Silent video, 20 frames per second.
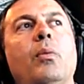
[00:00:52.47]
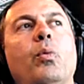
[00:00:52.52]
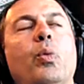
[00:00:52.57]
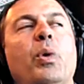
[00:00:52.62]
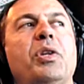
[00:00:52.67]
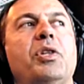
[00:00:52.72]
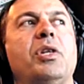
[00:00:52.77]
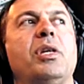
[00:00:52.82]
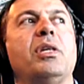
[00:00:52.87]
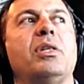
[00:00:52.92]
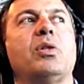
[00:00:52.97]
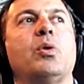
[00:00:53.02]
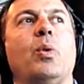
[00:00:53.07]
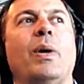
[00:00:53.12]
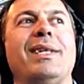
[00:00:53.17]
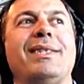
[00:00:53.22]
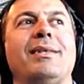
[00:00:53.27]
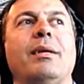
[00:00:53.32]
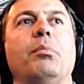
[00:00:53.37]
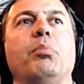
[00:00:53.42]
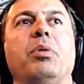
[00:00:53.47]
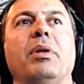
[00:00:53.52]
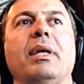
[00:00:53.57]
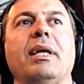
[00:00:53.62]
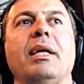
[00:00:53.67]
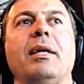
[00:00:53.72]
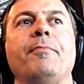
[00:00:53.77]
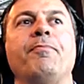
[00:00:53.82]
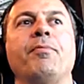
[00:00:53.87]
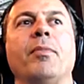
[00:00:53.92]
which is quite
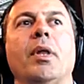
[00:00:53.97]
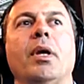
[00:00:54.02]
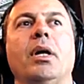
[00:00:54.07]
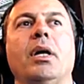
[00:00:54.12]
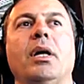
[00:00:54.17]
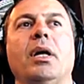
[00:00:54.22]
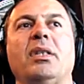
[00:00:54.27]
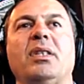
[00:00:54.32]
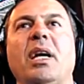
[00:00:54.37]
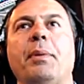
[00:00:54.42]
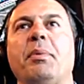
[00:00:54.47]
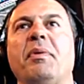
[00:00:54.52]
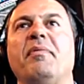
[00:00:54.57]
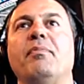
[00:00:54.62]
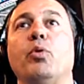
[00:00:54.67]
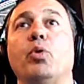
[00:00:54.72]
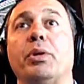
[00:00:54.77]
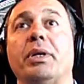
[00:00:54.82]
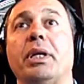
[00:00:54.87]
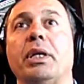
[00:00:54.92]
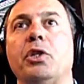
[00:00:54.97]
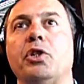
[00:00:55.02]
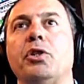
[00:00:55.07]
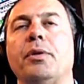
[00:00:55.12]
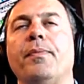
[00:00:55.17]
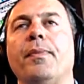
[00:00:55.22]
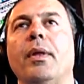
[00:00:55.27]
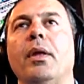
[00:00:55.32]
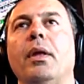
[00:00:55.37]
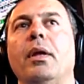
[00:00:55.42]
simply a type of mortgage.
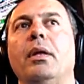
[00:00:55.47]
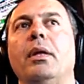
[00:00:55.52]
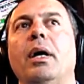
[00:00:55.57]
Mm-hmm.